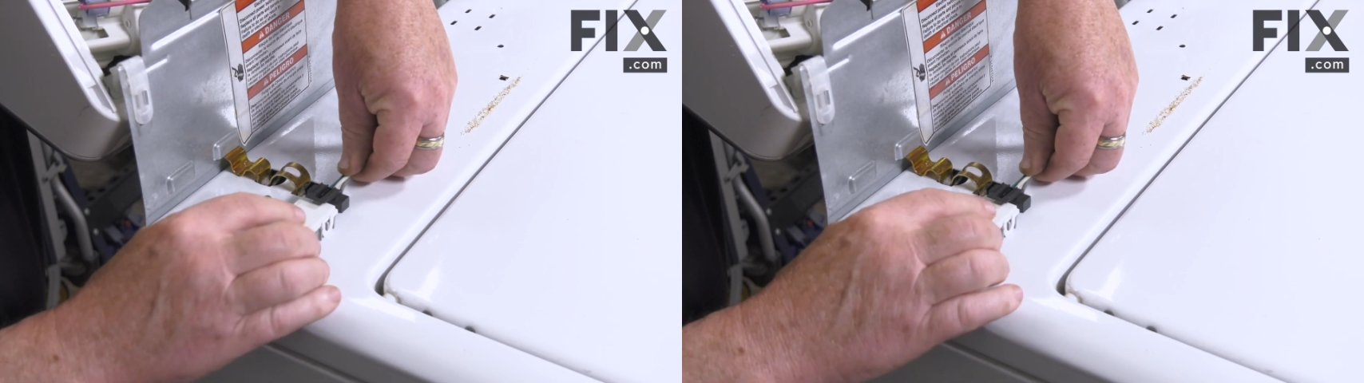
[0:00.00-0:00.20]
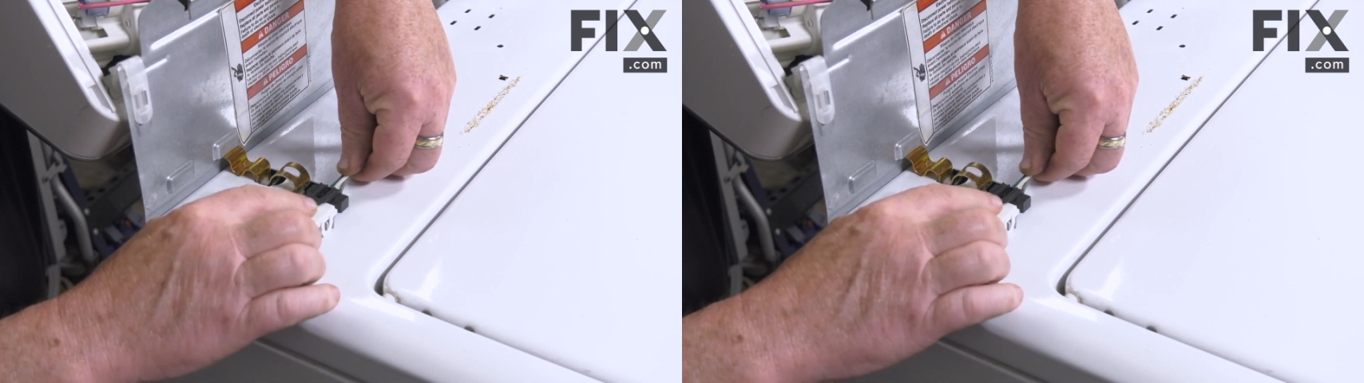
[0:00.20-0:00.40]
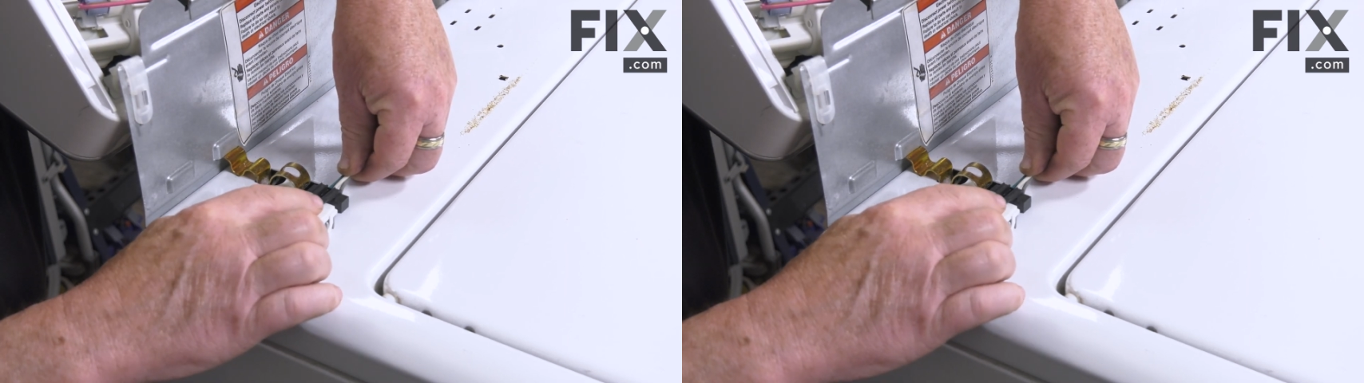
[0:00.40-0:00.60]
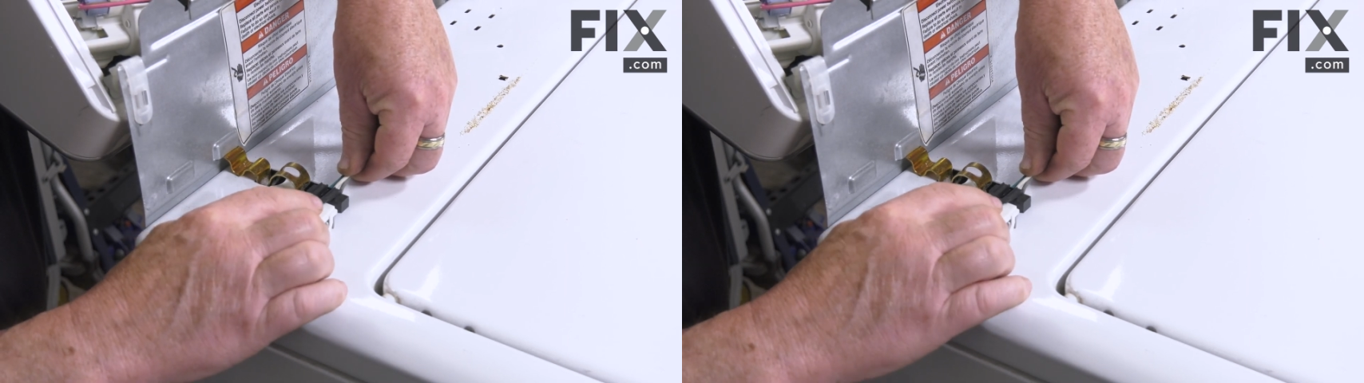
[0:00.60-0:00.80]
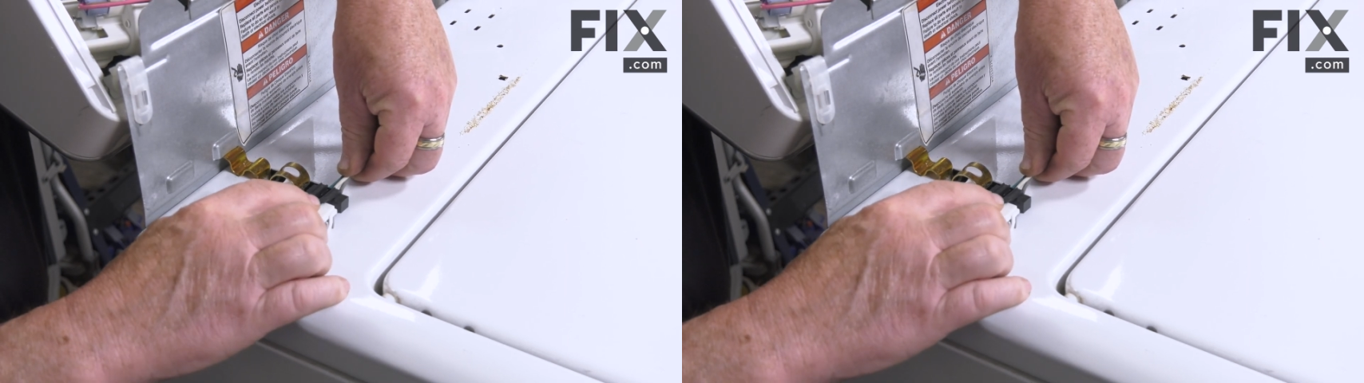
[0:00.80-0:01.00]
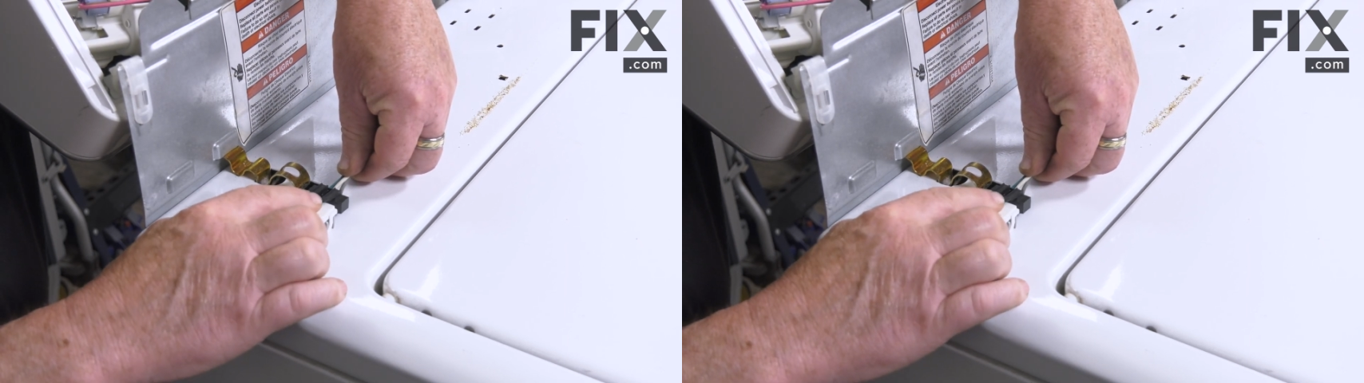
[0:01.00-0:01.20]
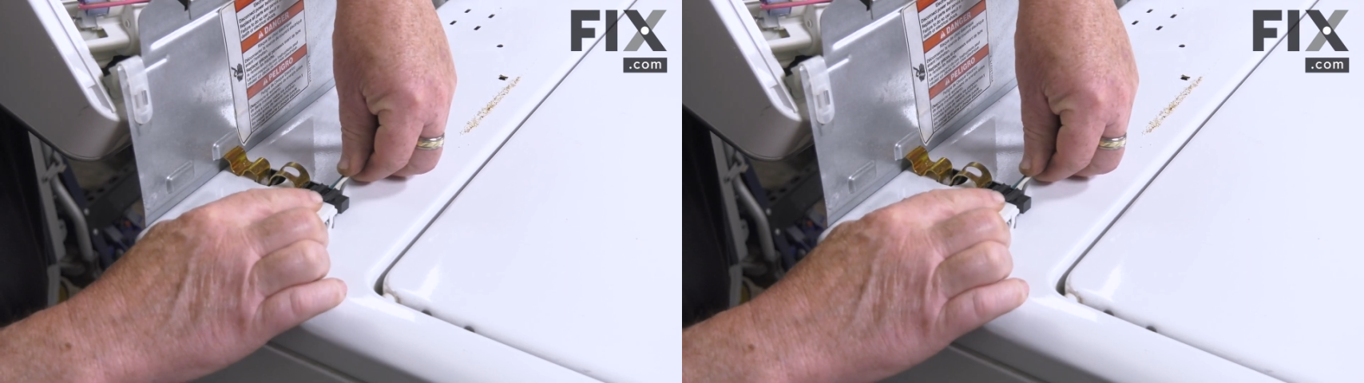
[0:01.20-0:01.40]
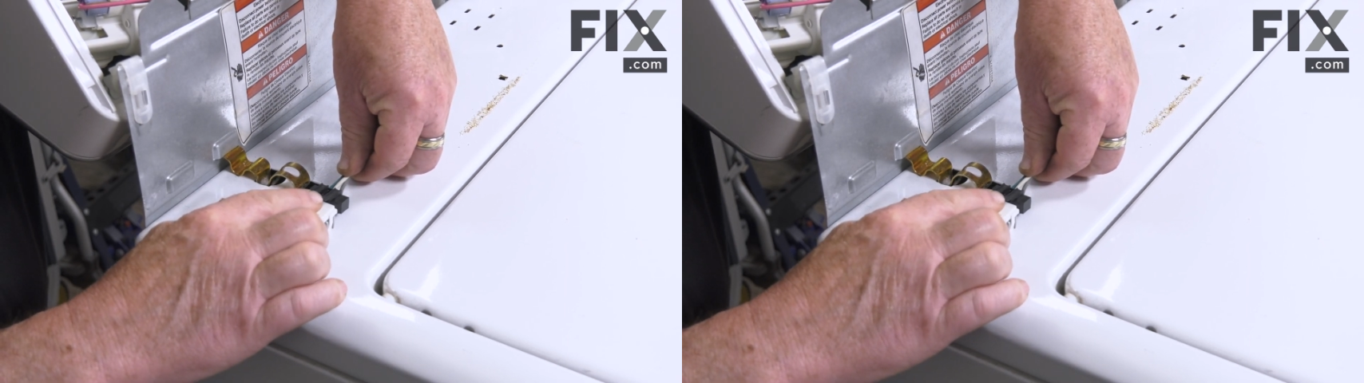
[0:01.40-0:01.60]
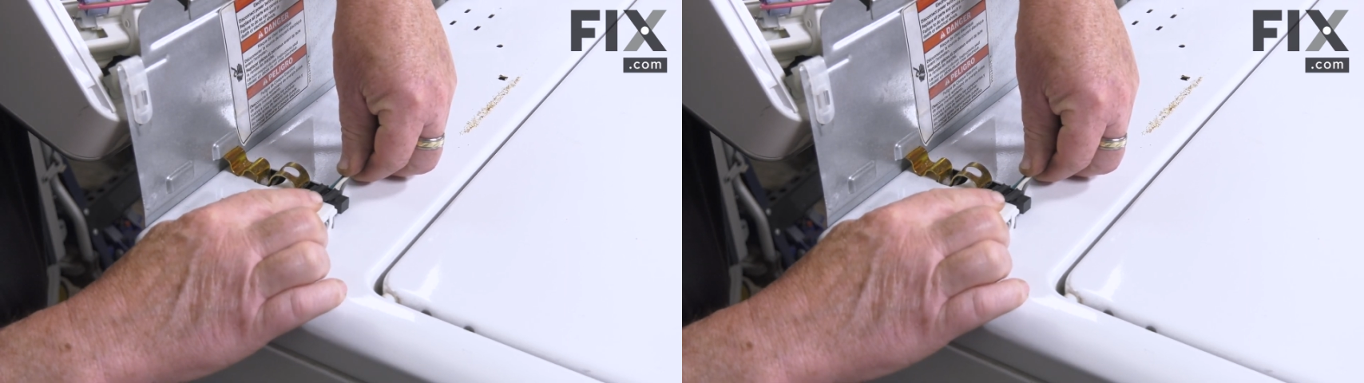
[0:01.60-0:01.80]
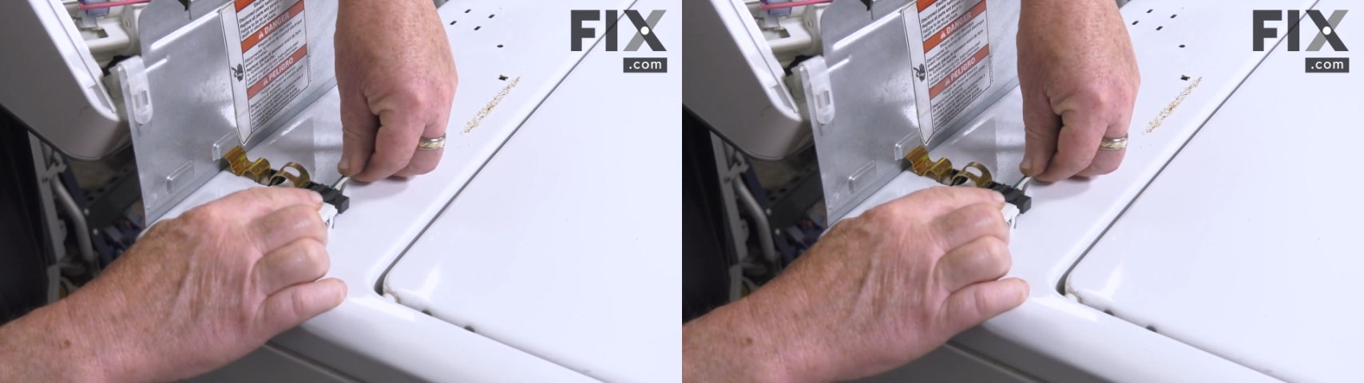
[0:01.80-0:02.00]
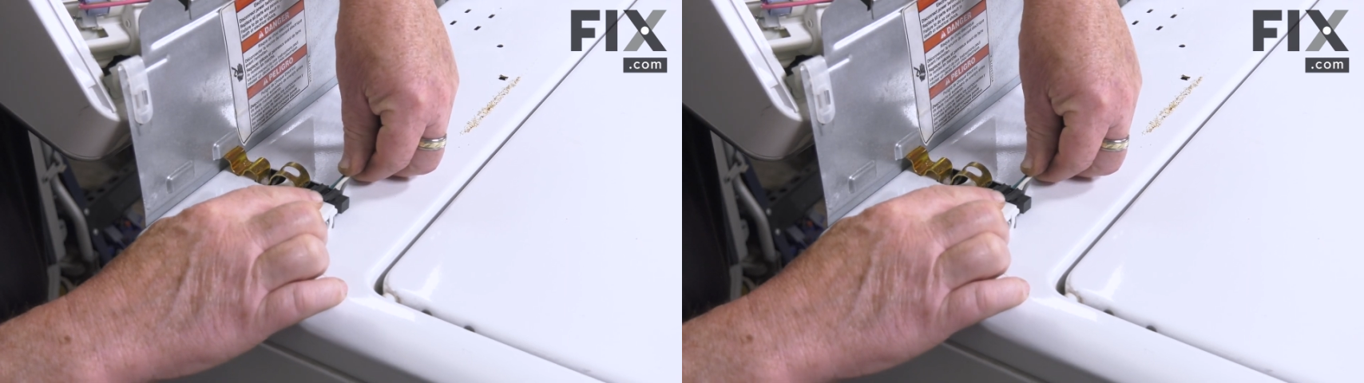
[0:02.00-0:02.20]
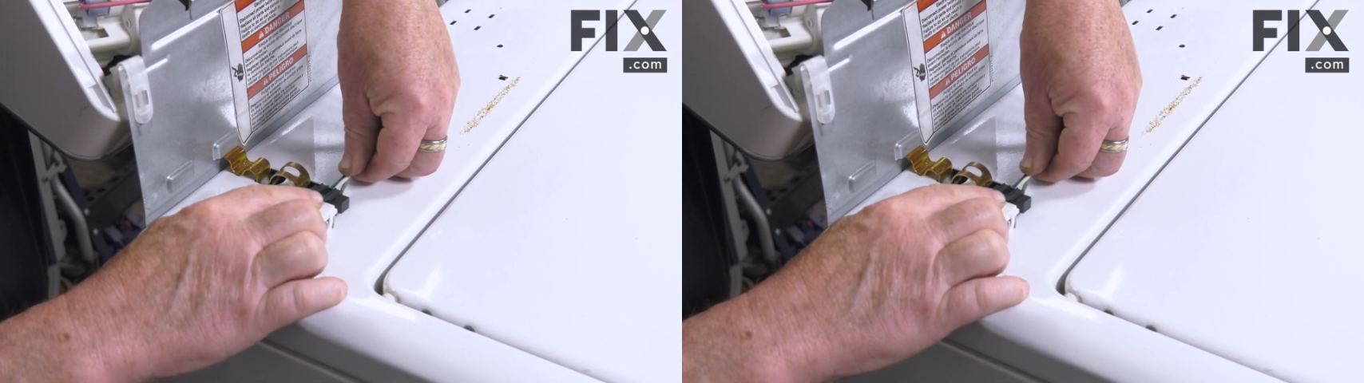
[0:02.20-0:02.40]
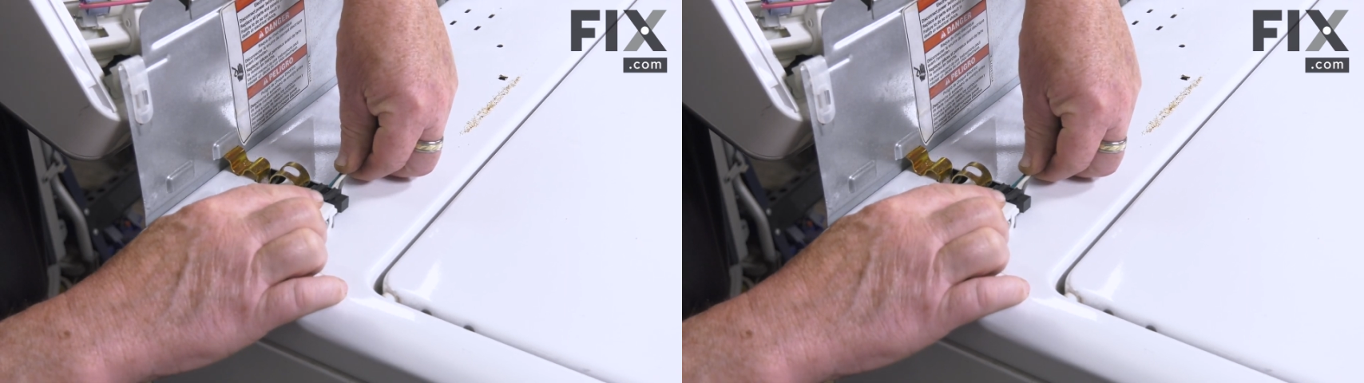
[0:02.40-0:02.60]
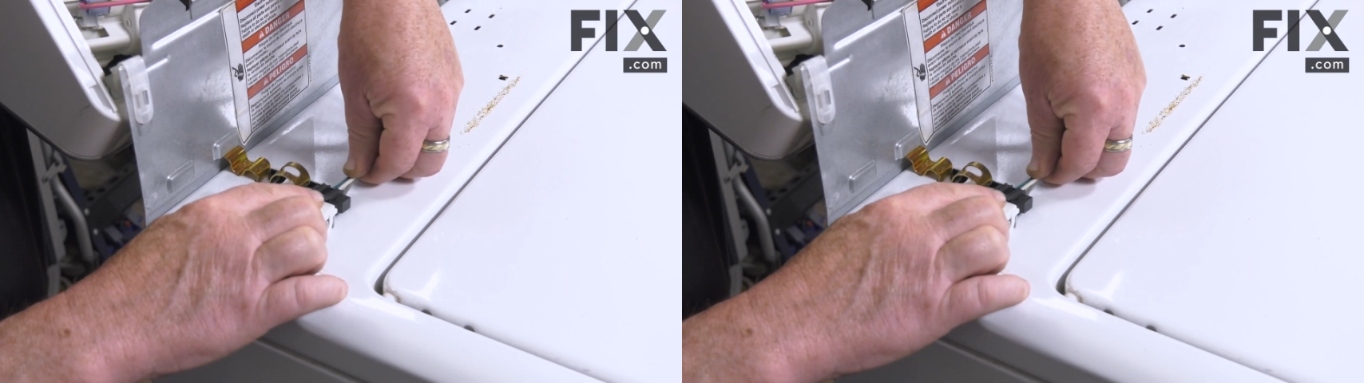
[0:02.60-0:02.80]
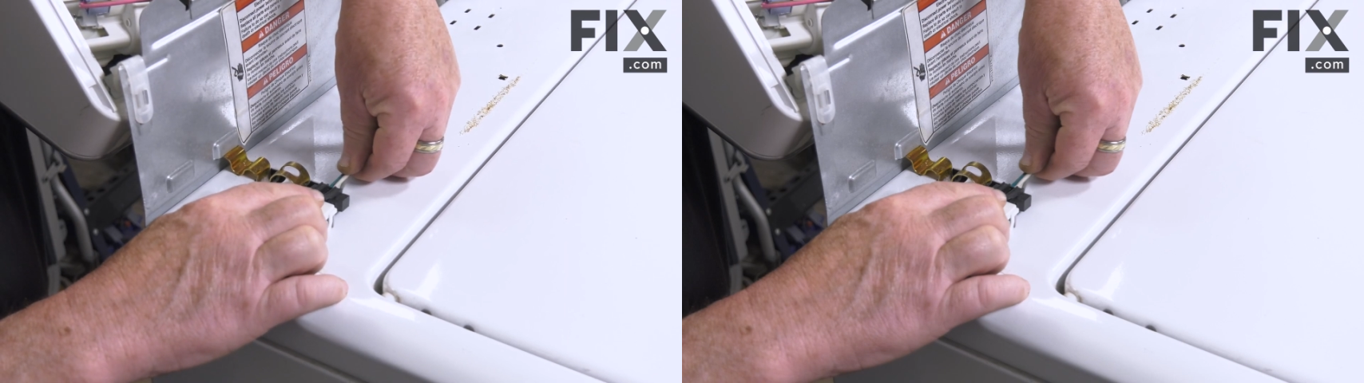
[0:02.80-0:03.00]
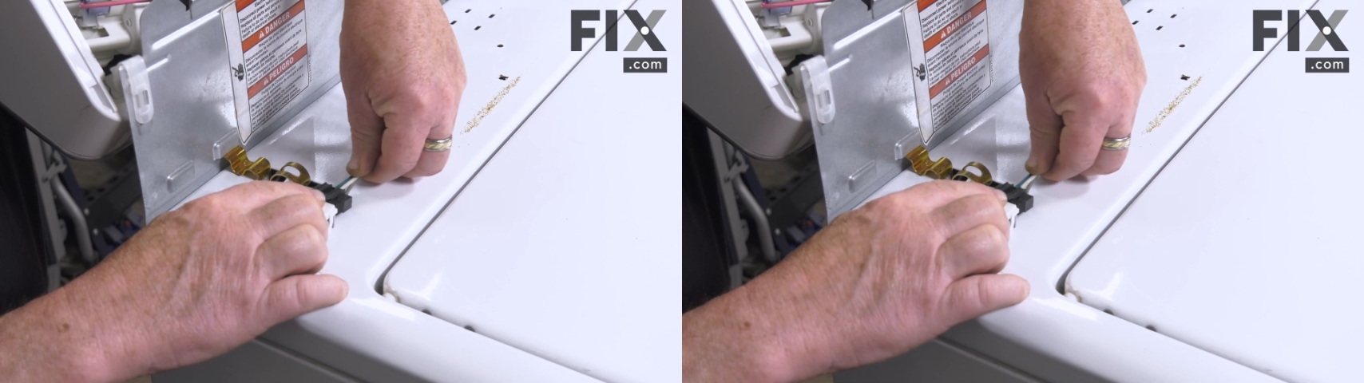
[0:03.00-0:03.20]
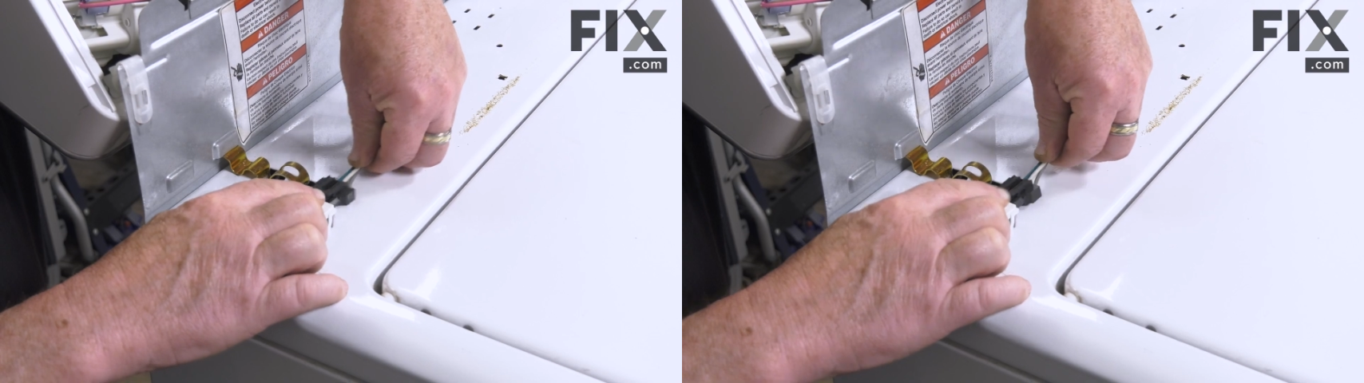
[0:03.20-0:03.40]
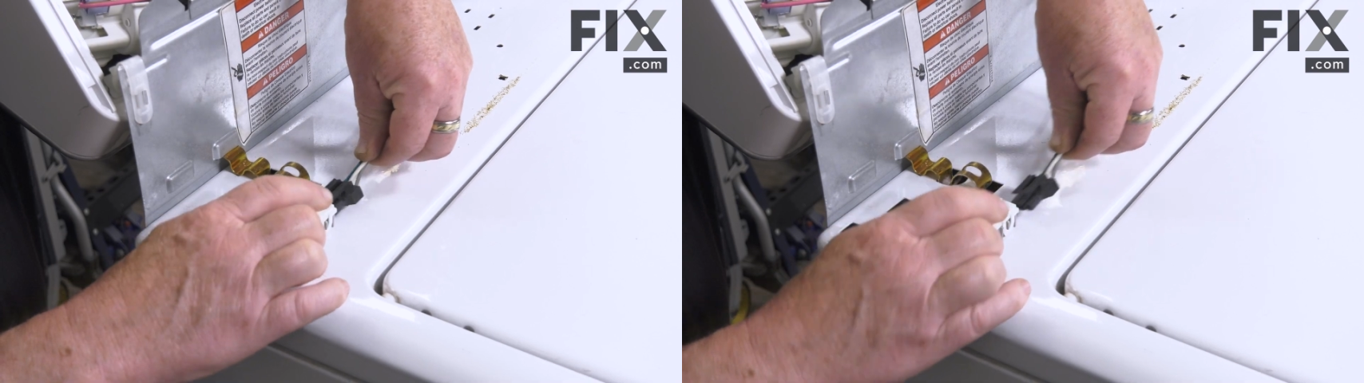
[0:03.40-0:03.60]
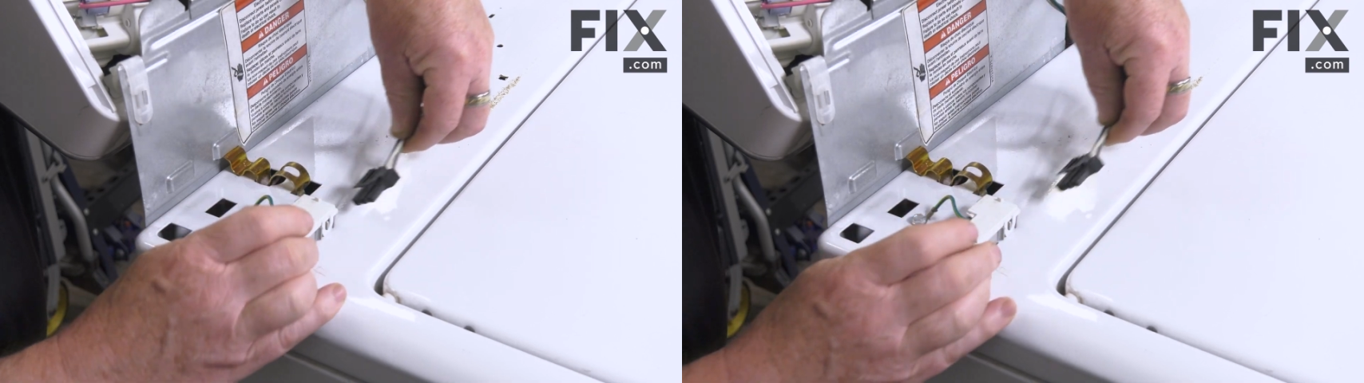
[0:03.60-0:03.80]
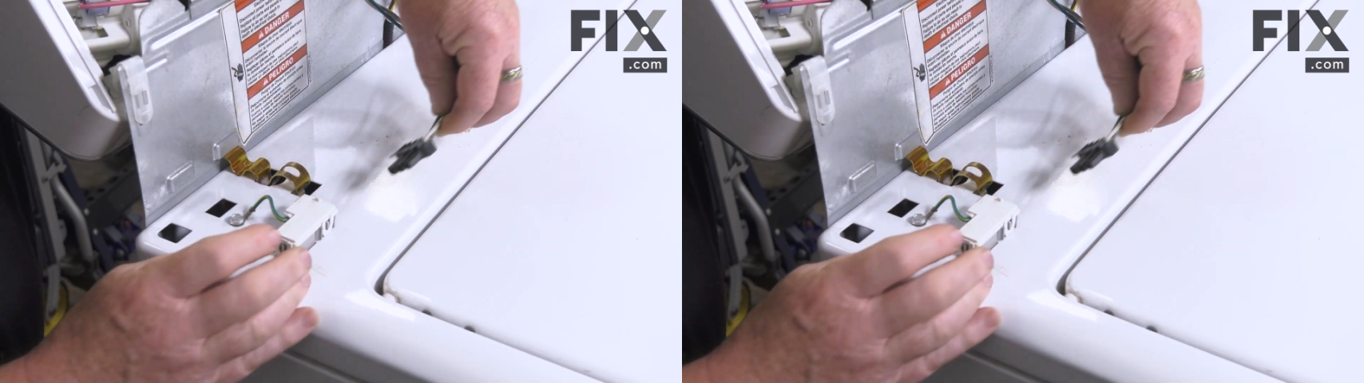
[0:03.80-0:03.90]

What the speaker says: (no speaker visible)